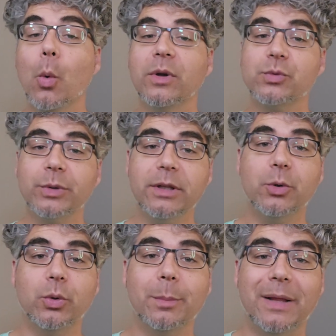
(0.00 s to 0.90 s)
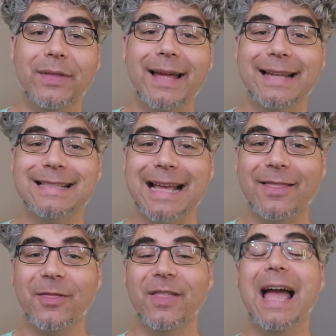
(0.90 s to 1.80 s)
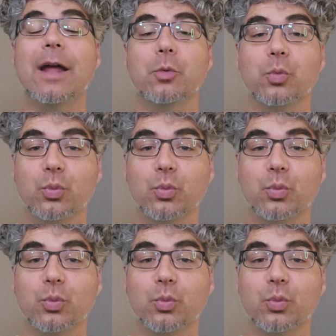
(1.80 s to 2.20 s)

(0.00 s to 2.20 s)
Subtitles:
What's really cool about that is that that